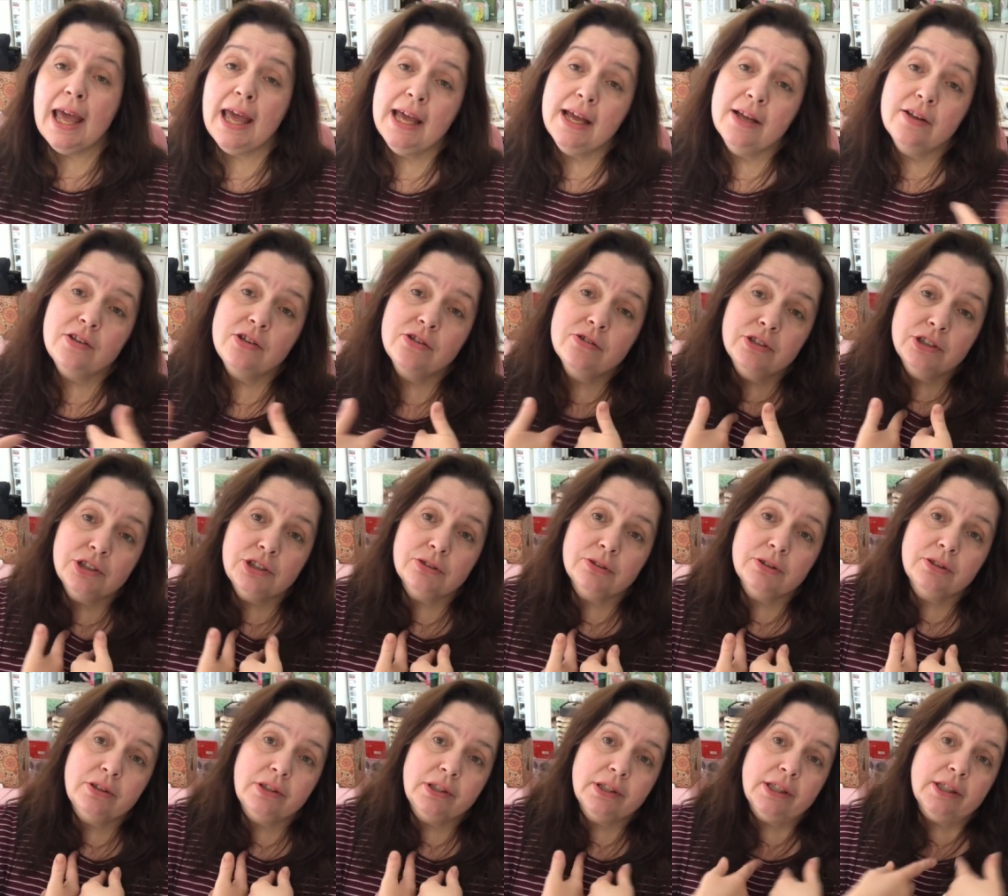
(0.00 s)
And yours
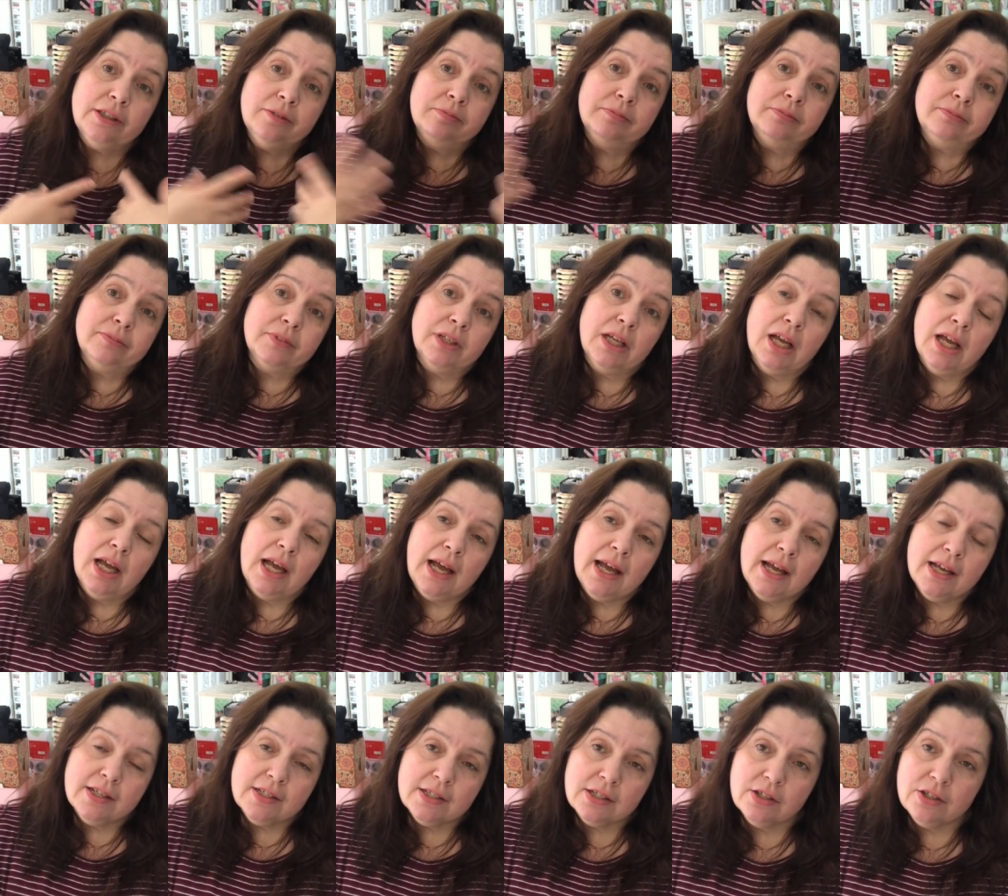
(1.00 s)
truly
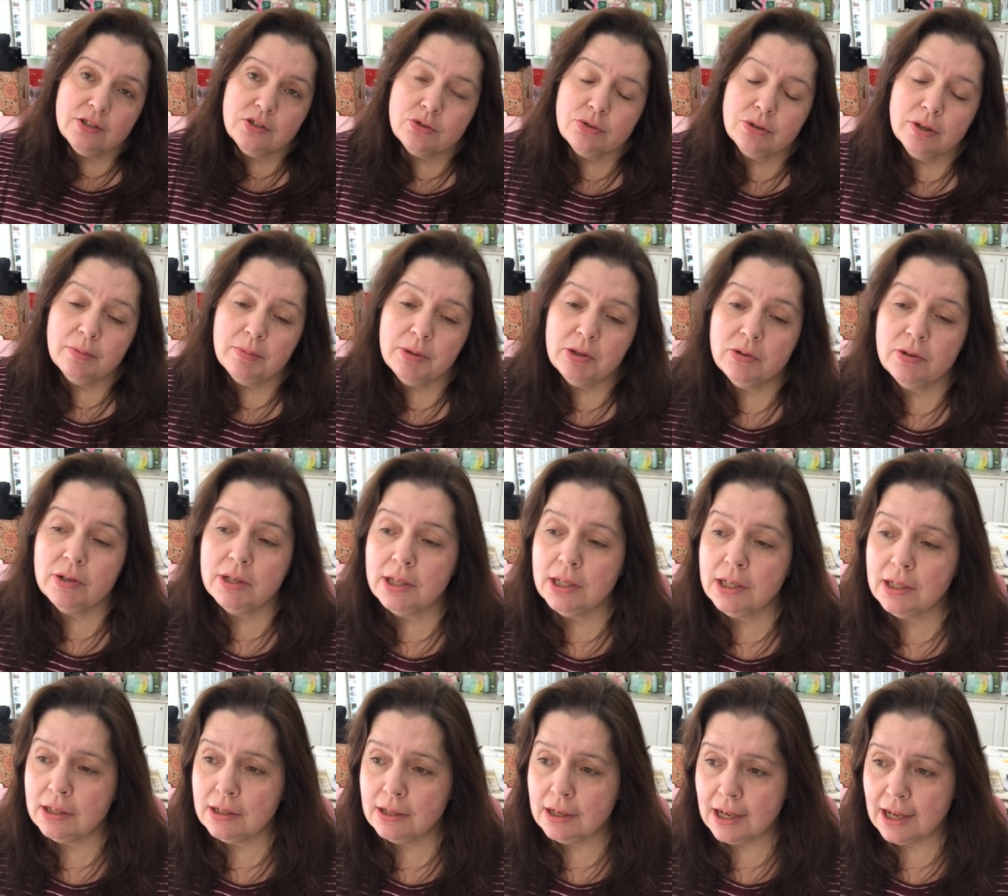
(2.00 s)
has
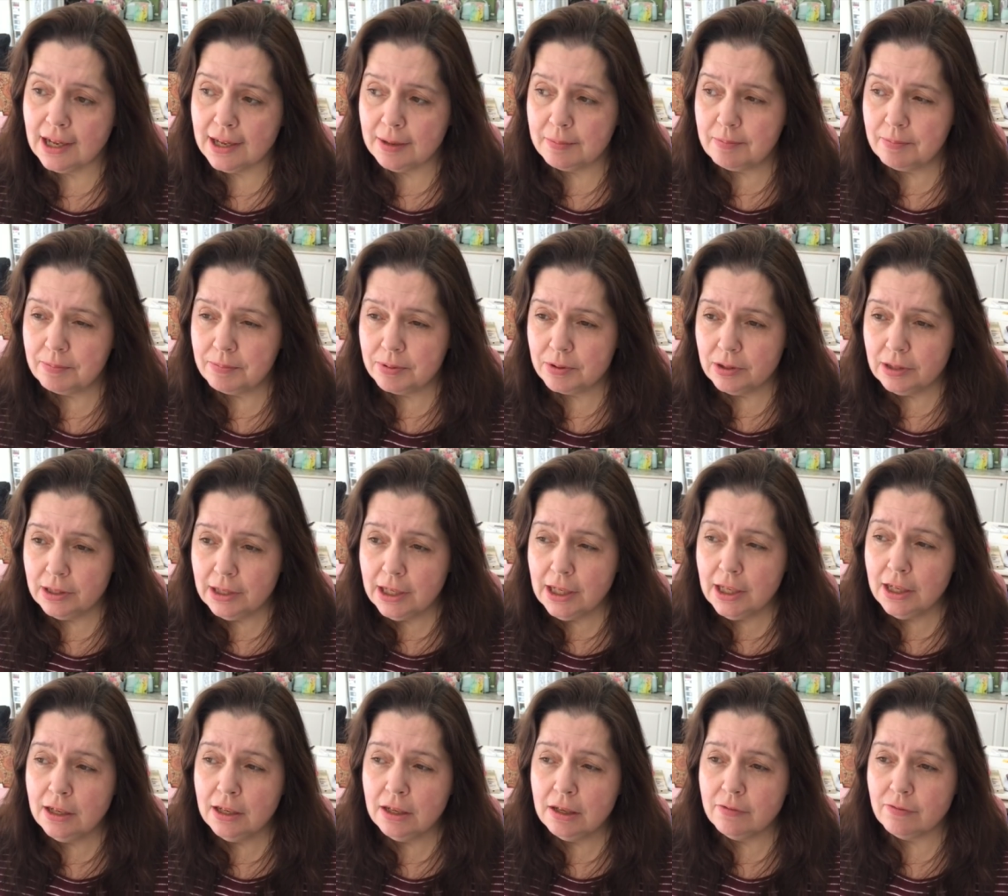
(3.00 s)
contributed, I
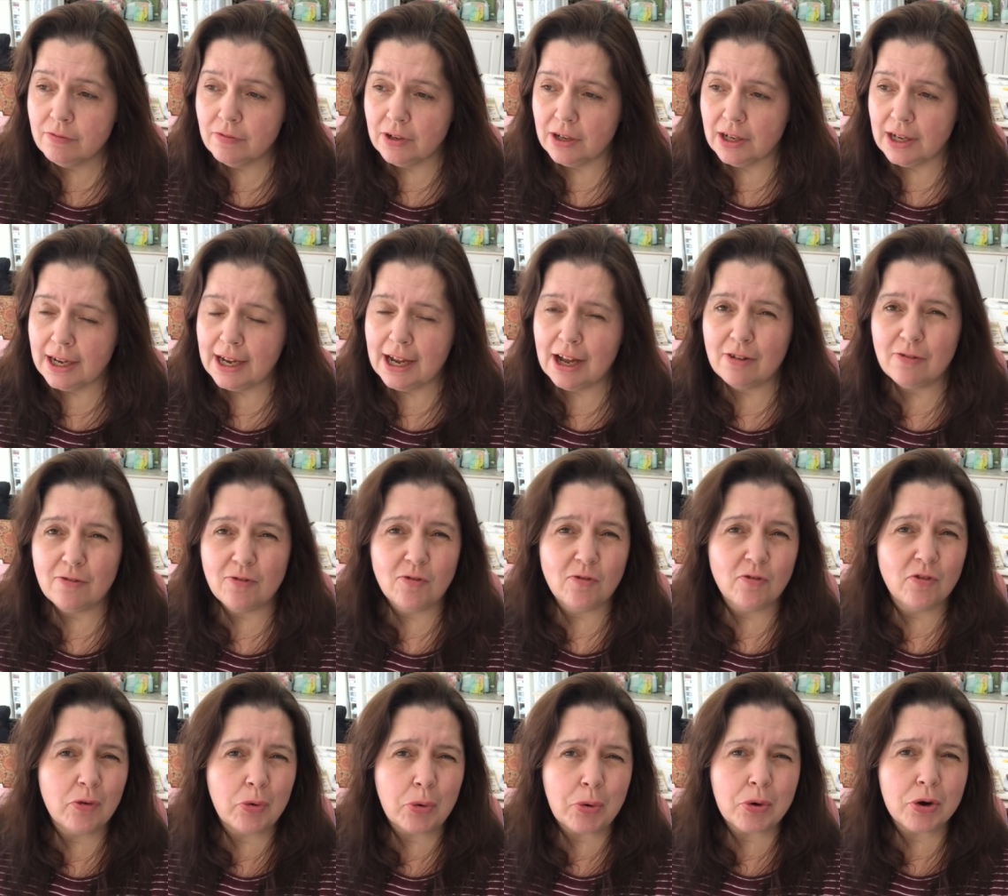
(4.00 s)
believe I have
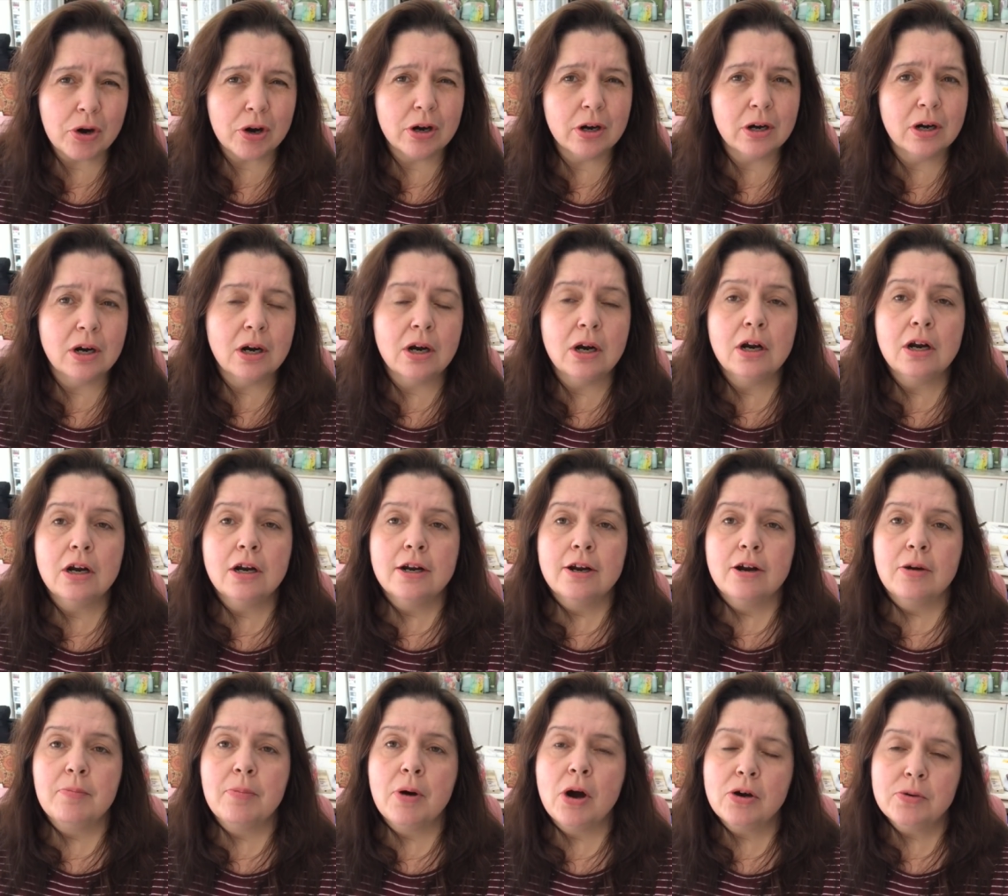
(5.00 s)
4
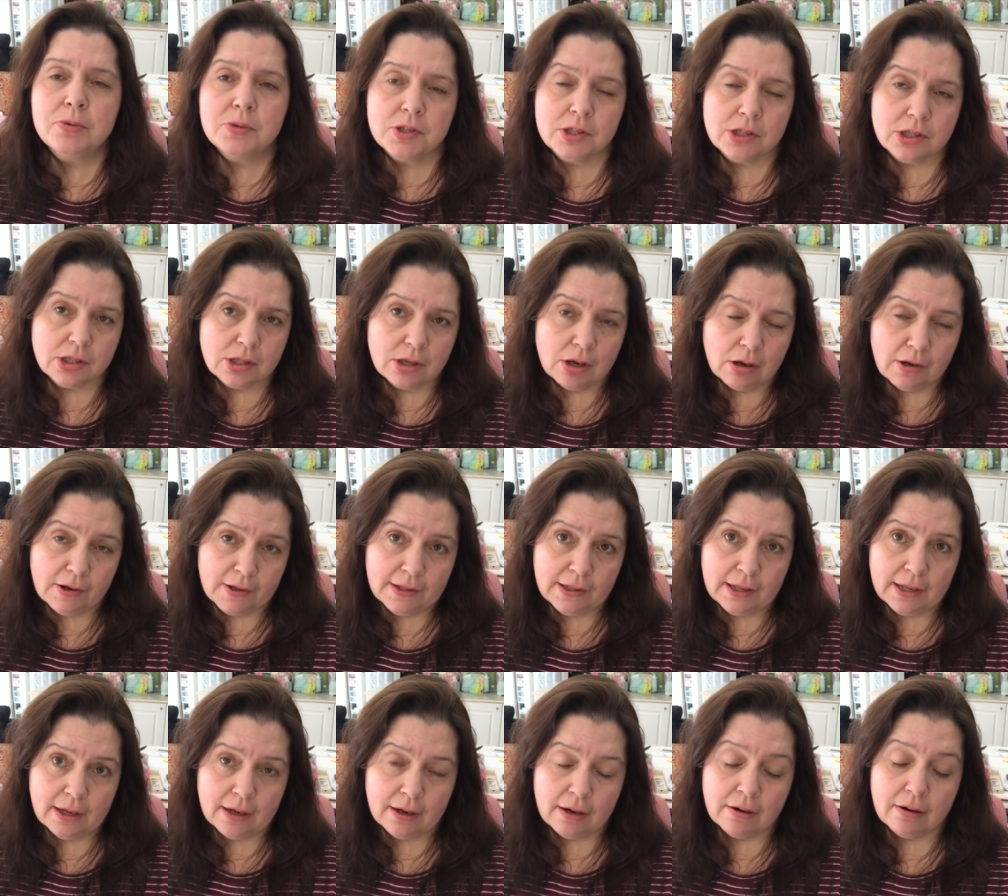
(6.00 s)
posts
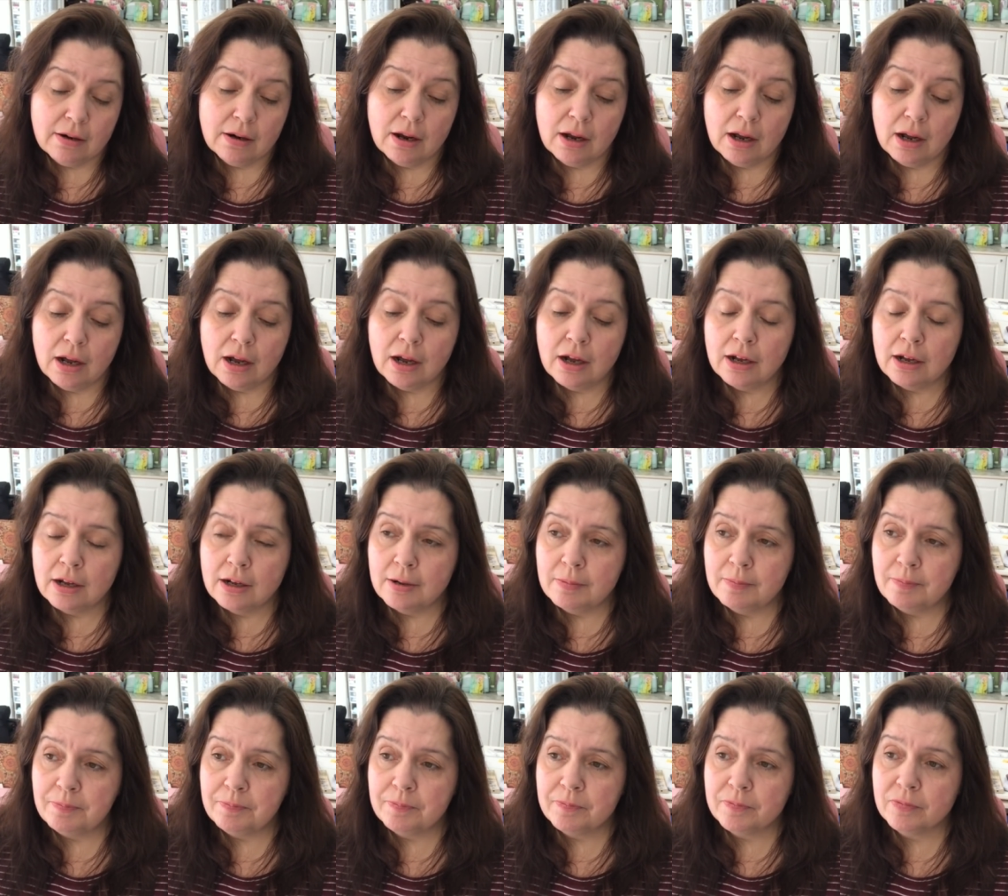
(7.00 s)
on there
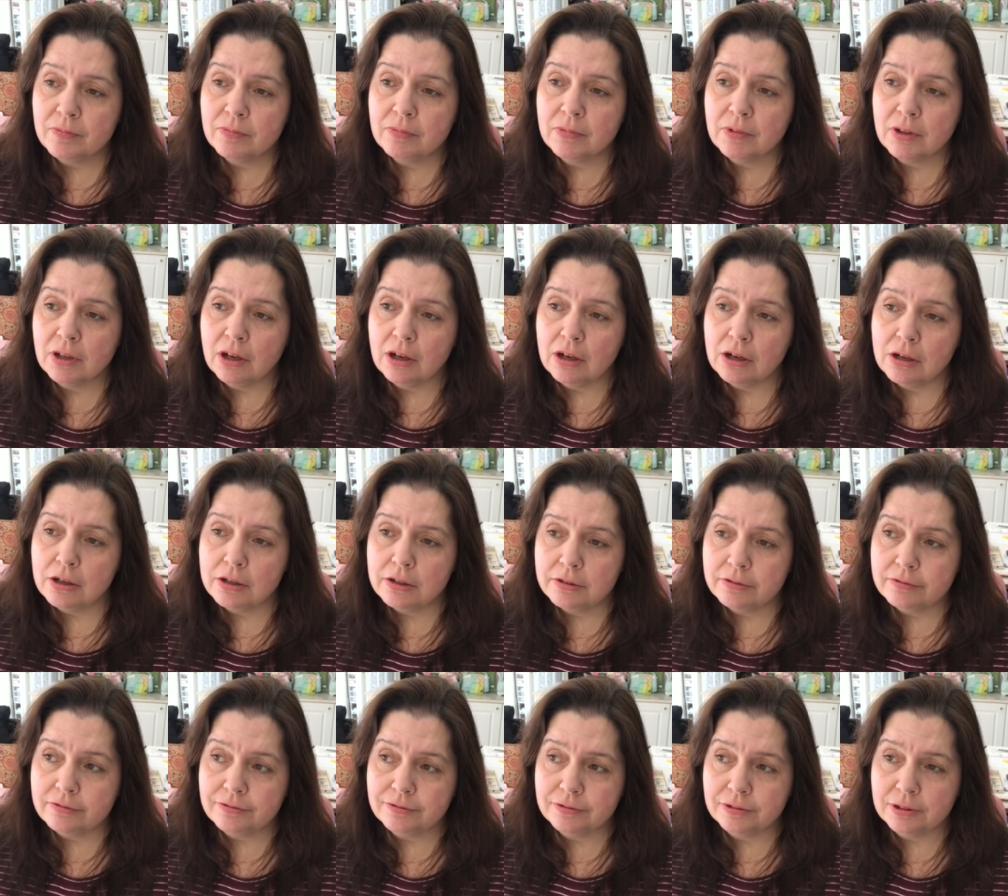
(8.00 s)

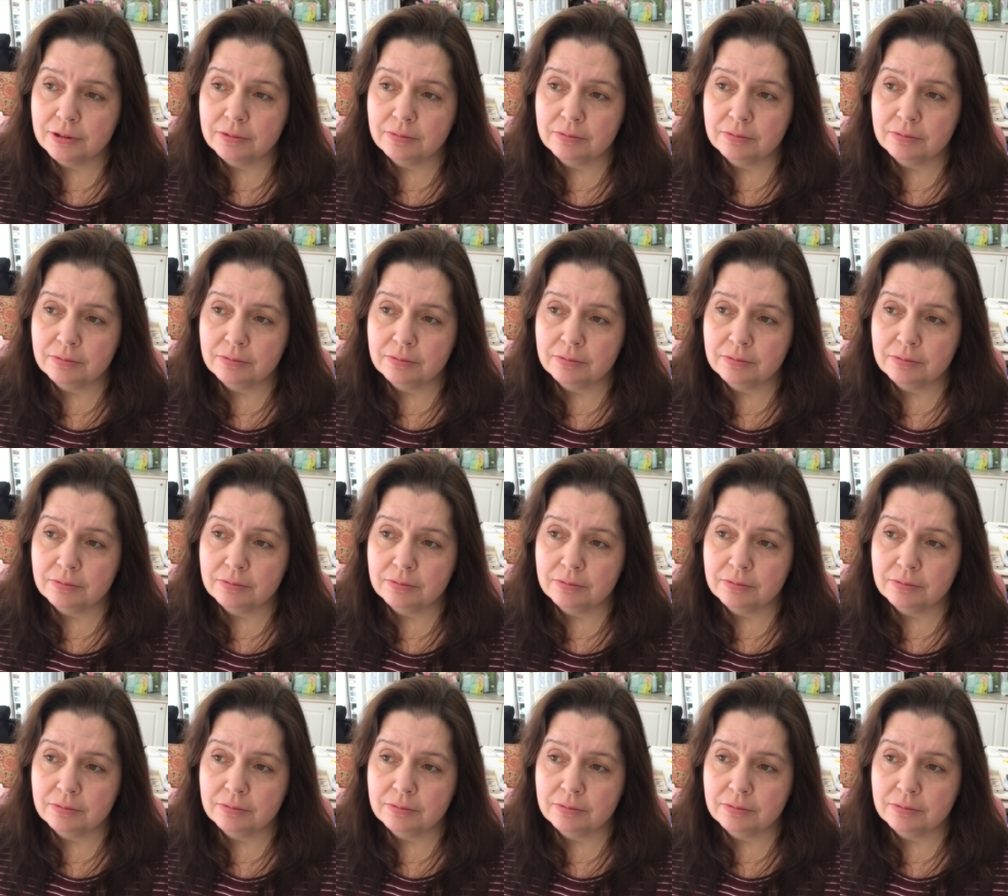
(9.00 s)
of